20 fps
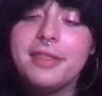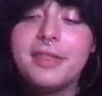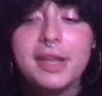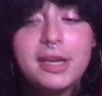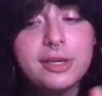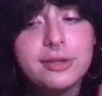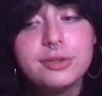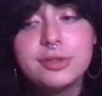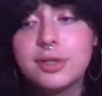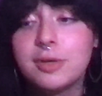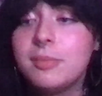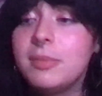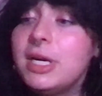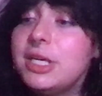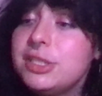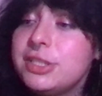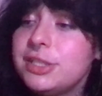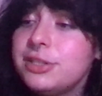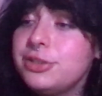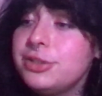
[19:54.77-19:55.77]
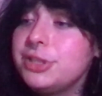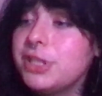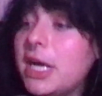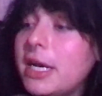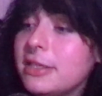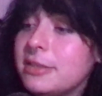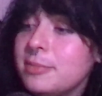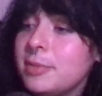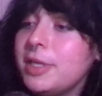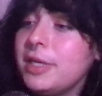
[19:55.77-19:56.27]
Thank you so much, Sister
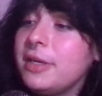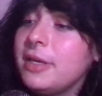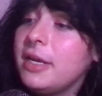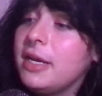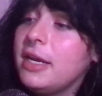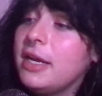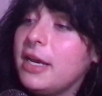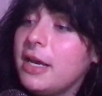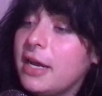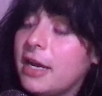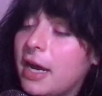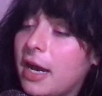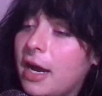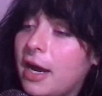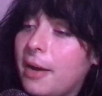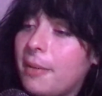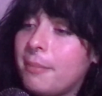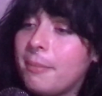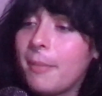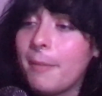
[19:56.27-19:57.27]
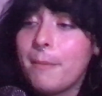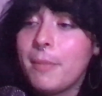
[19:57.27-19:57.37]
Jasmine. Um,